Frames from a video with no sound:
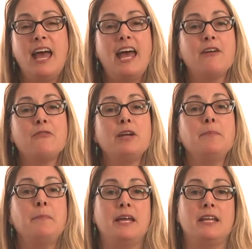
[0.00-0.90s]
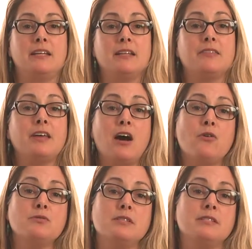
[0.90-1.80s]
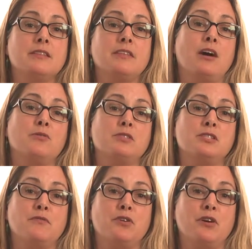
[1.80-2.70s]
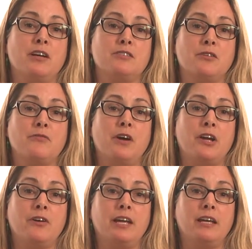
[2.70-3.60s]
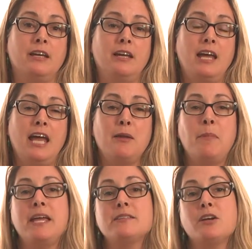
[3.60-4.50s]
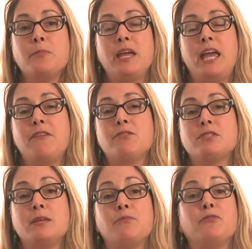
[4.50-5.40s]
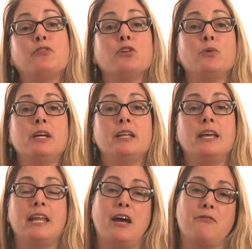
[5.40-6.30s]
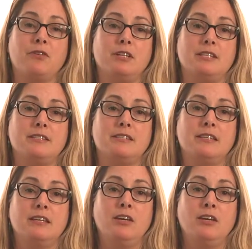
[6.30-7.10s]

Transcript: Every minute, thousands and thousands of neurons are firing, and it makes our behavior seem fluid and effortless,